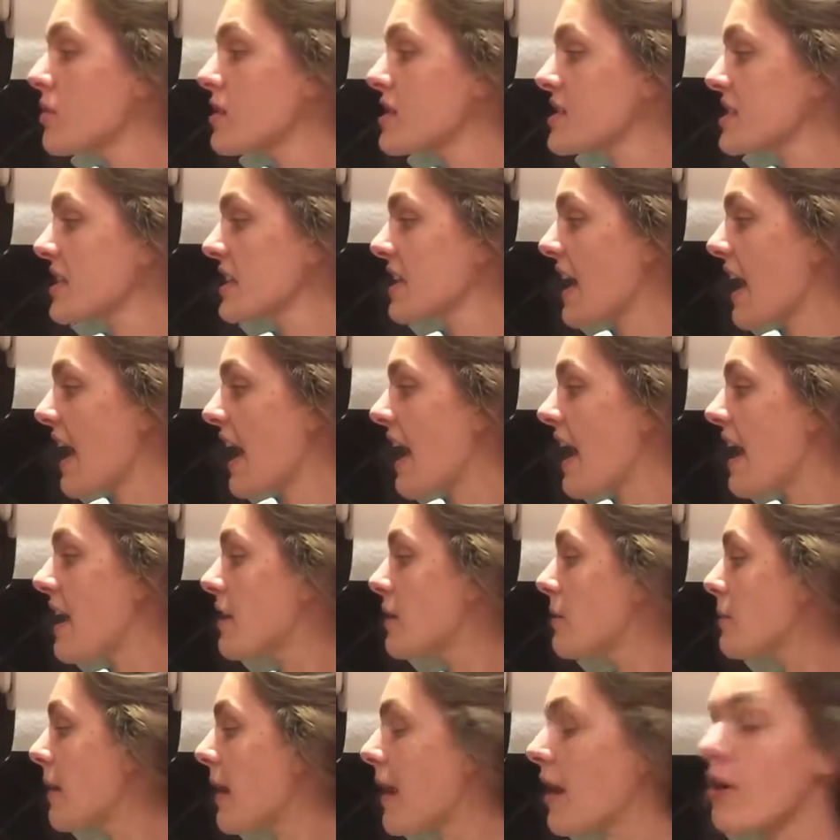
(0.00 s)
we're just gonna
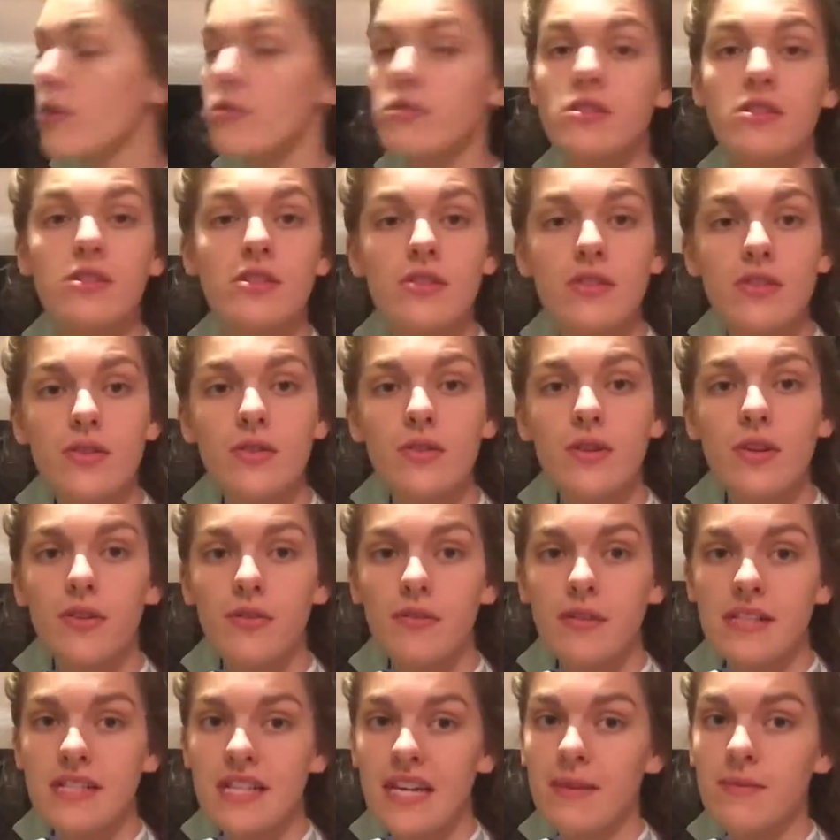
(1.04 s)
add about two to
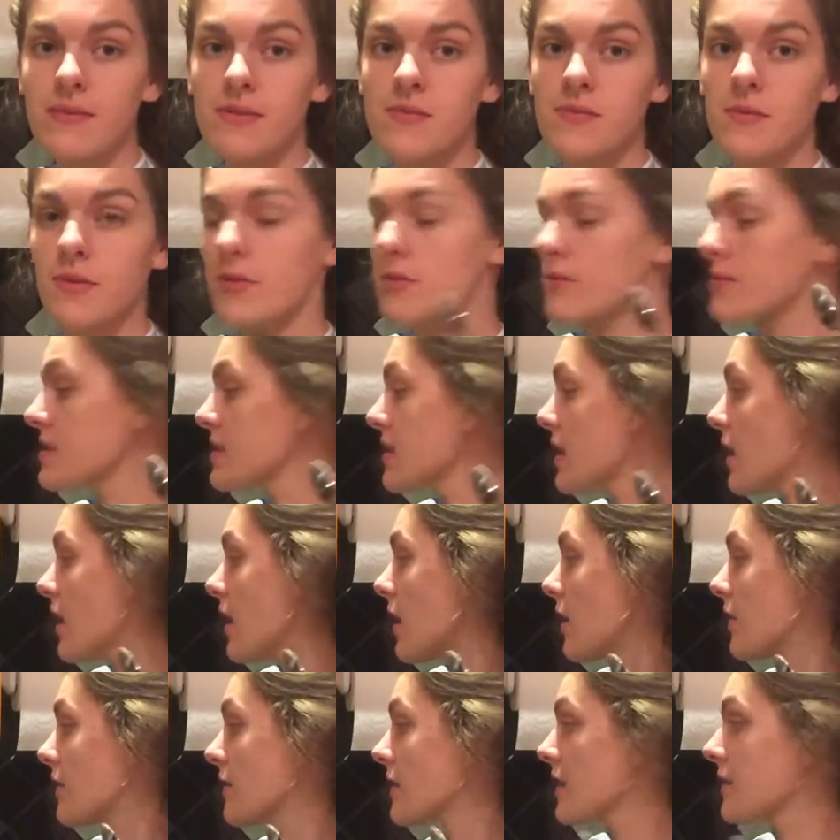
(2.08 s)
three tablespoons
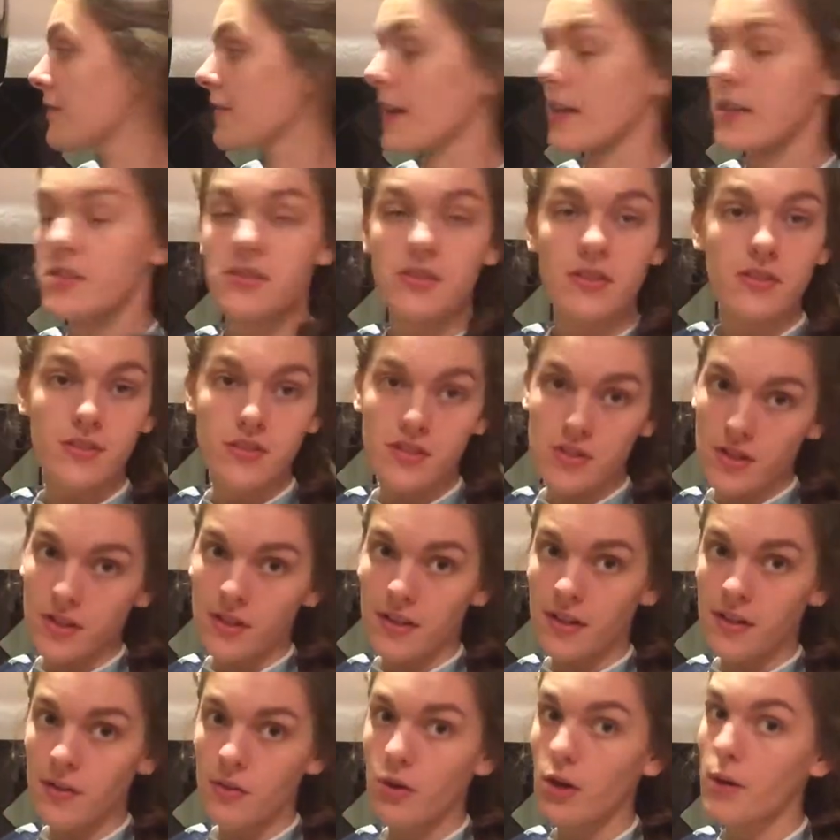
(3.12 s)
of confectioner's
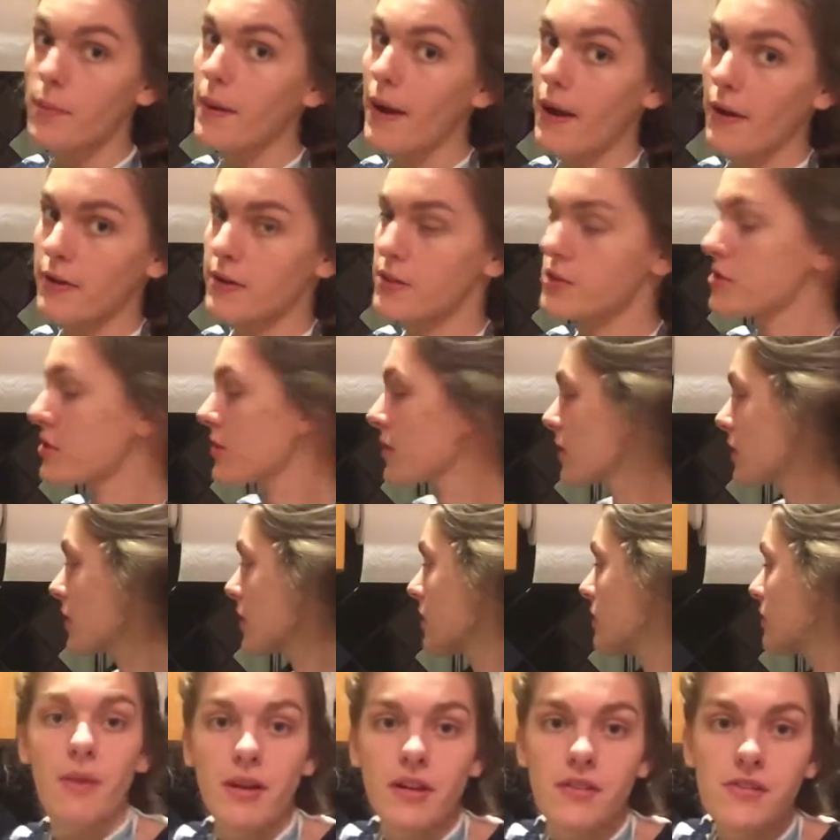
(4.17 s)
sugar or powdered sugar.
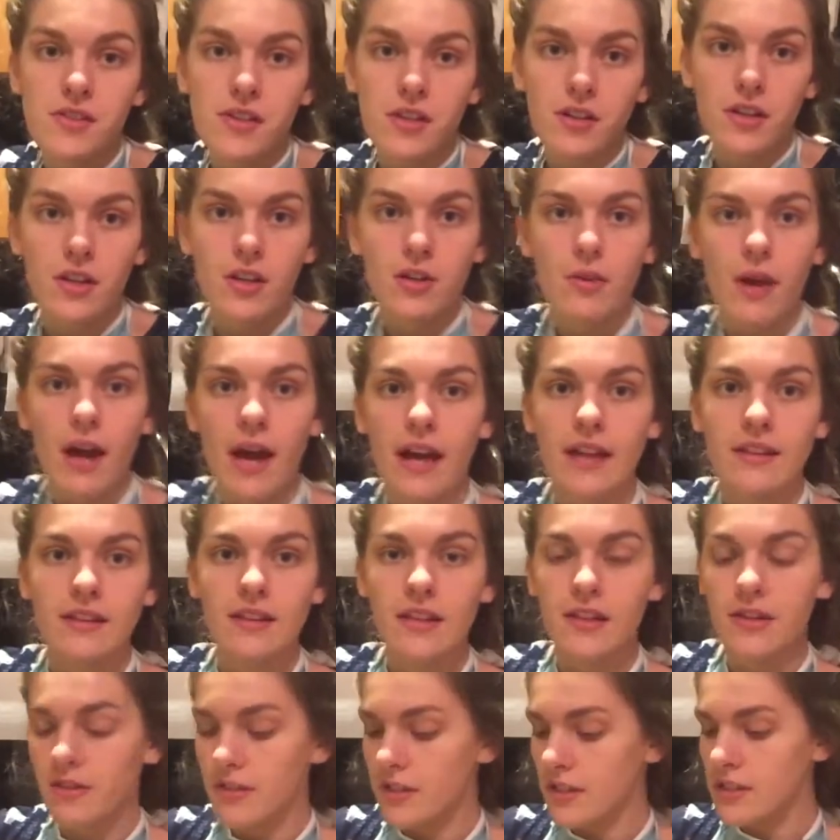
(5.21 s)
The amount of sugar you
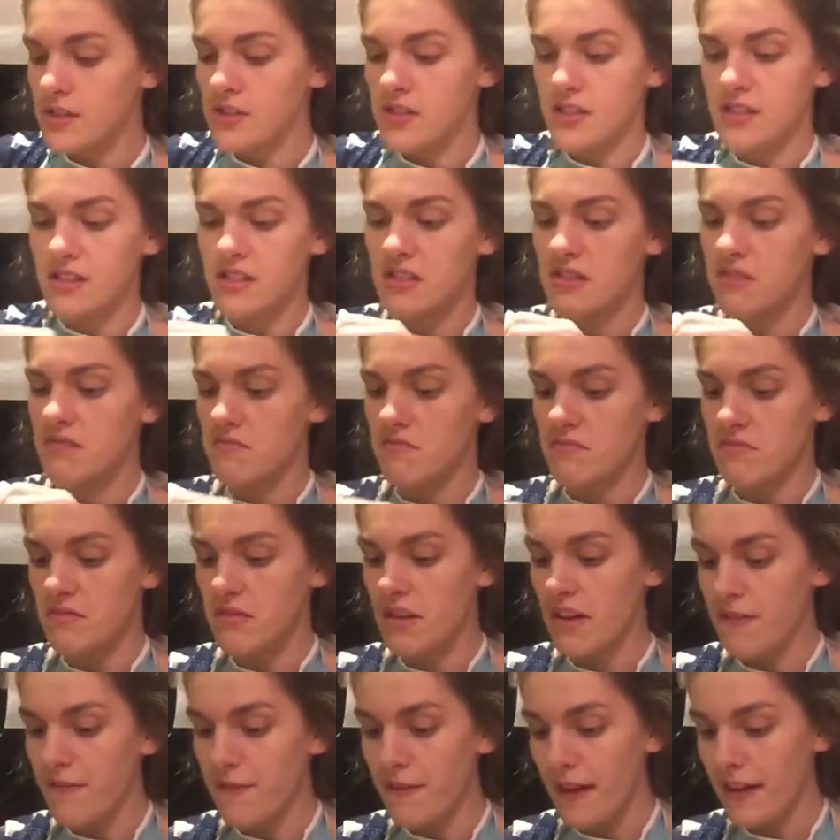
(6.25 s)
add literally just
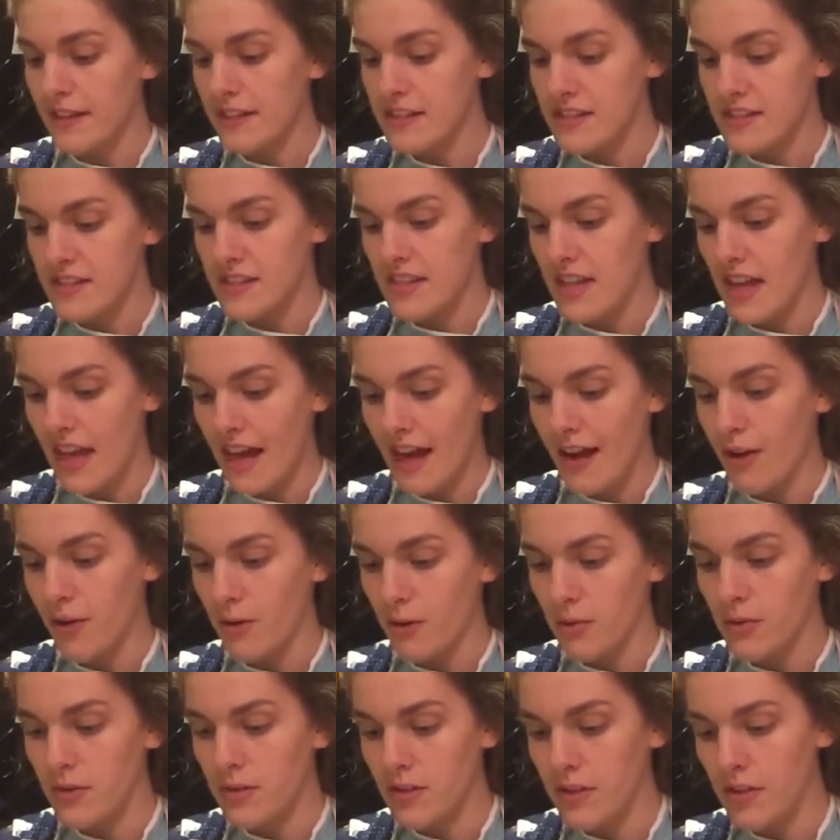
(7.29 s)
affects
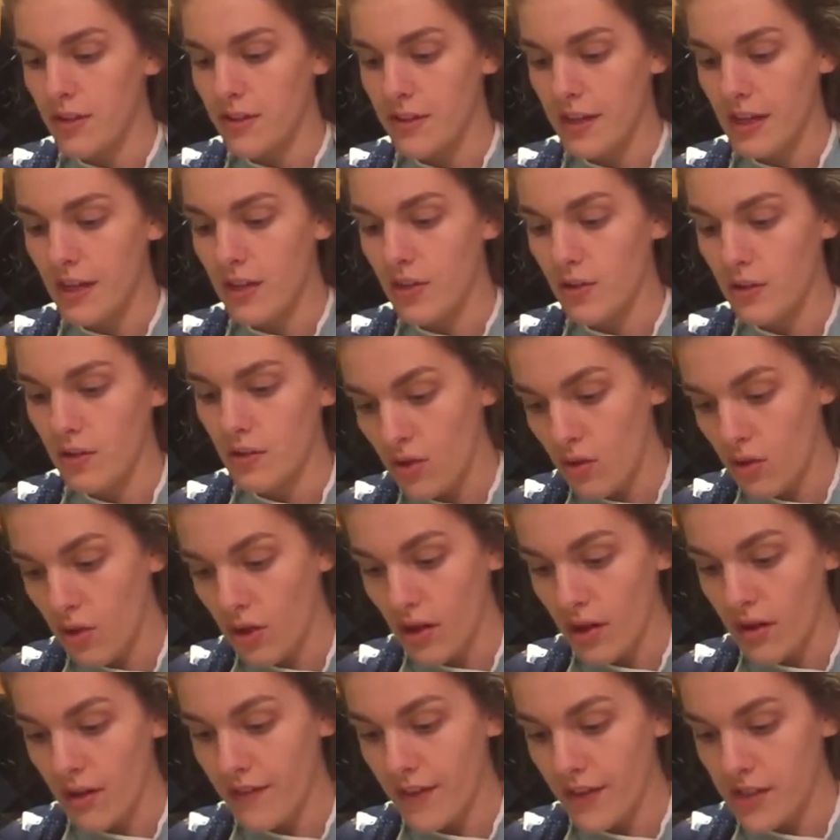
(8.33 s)
how thick
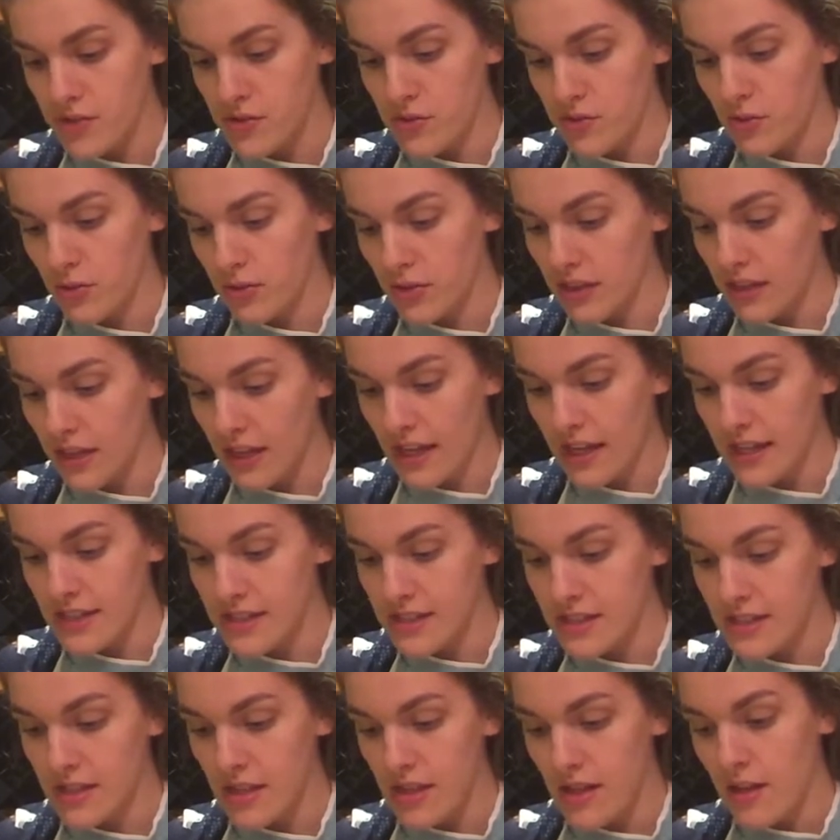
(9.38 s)
your eventual
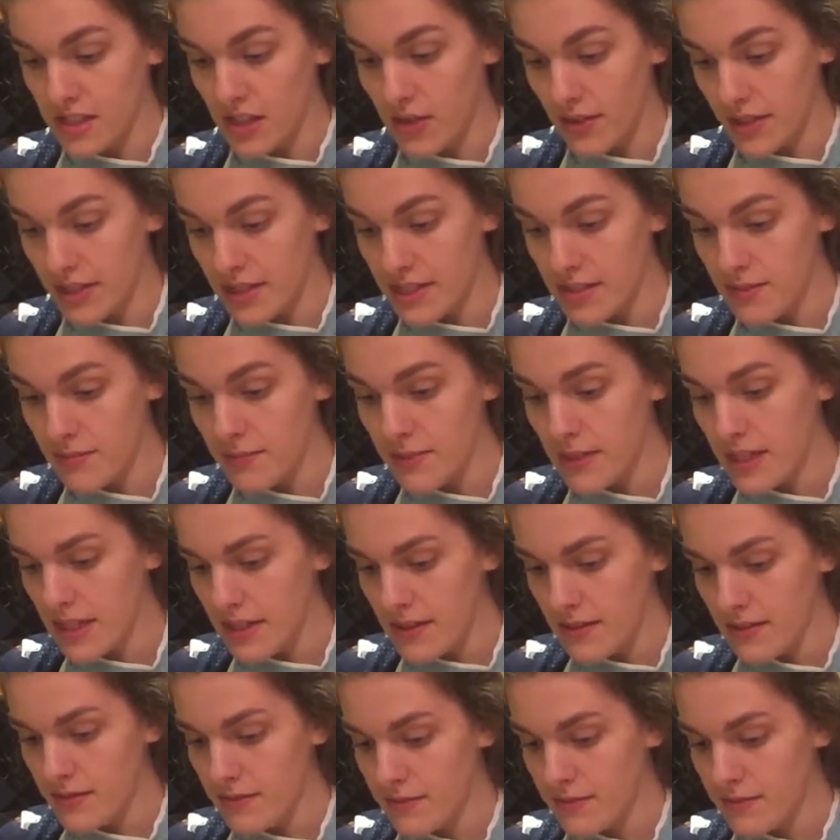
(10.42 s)
glaze is going to be.